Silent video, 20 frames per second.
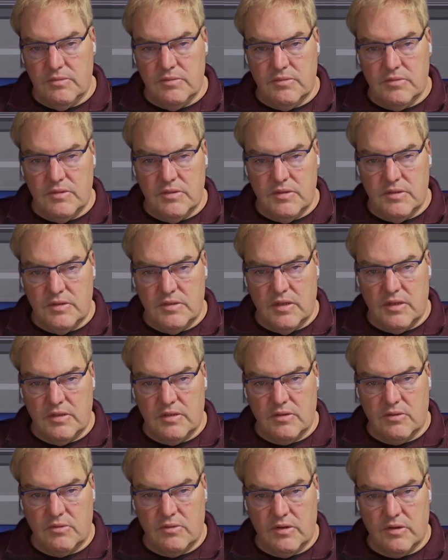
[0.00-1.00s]
is that the
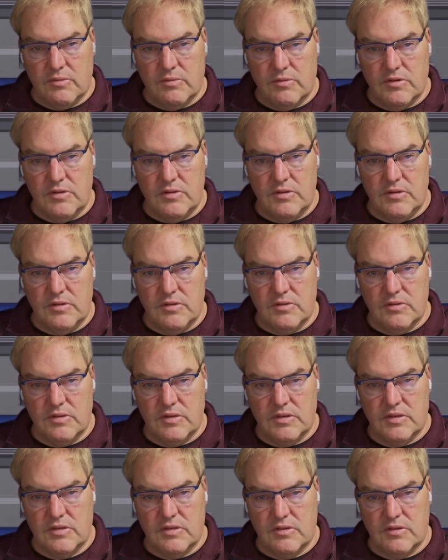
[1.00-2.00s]
correct one? No,
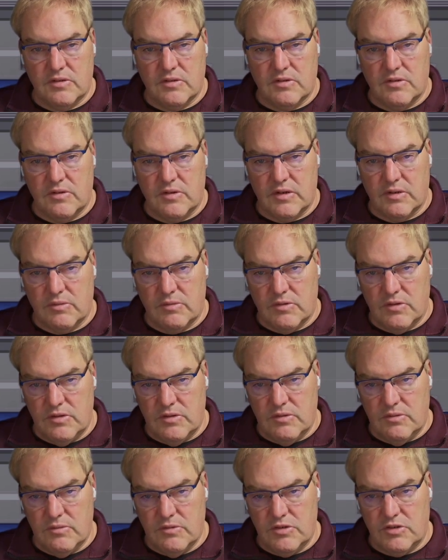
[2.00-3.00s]
that's not the correct one.
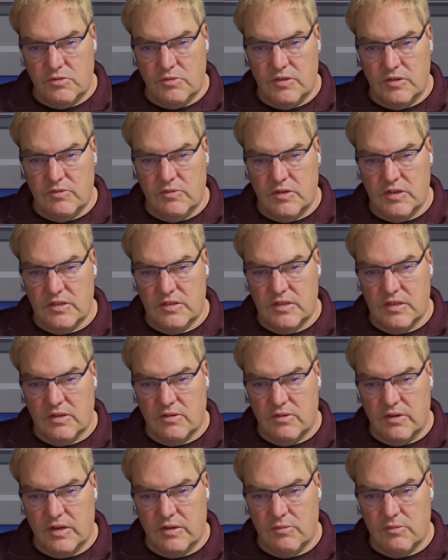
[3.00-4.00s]
Which one was the
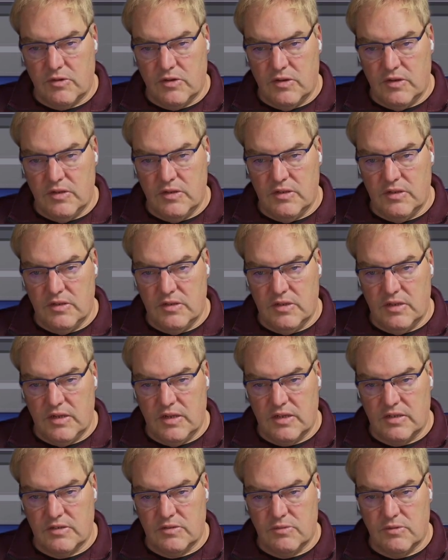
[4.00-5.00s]
correct one? The
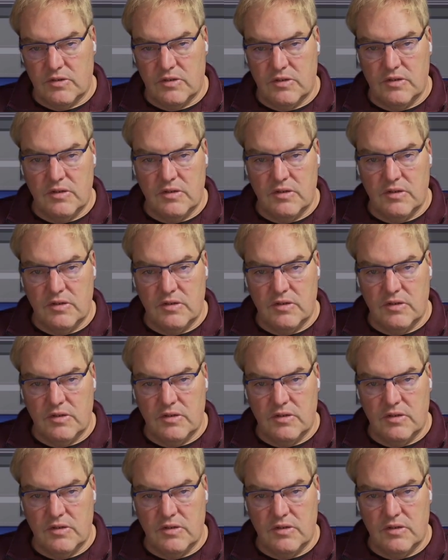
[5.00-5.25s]
next one